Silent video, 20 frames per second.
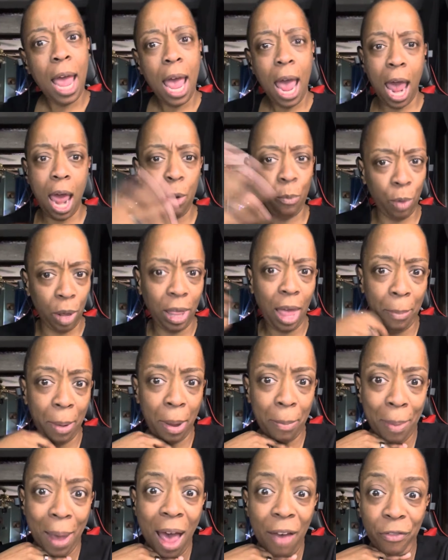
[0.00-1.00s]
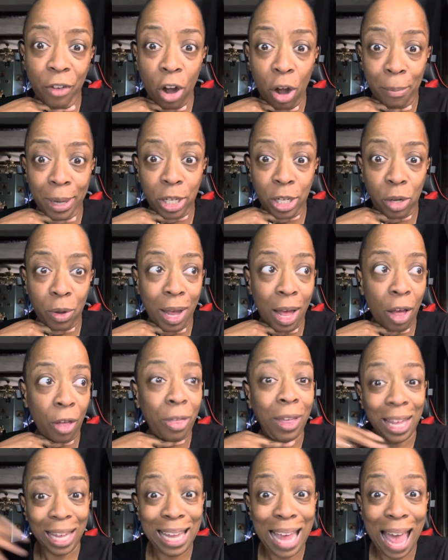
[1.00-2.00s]
And will that be bad for her mental health?
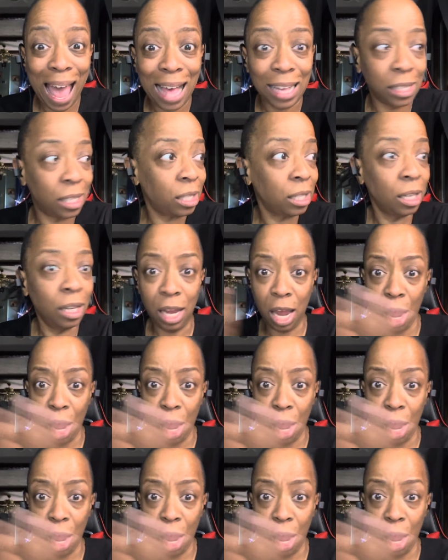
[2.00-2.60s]
Yes.